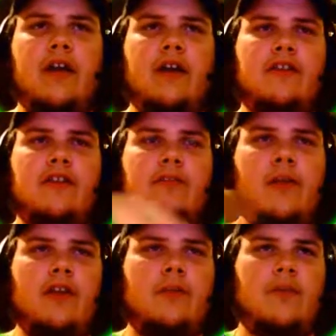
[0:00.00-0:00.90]
because he's
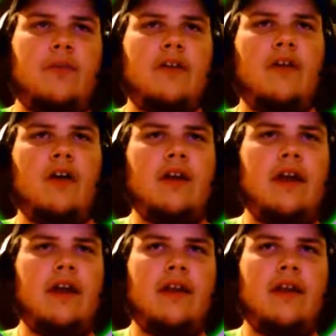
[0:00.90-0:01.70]
probably going to protect the Arcanine,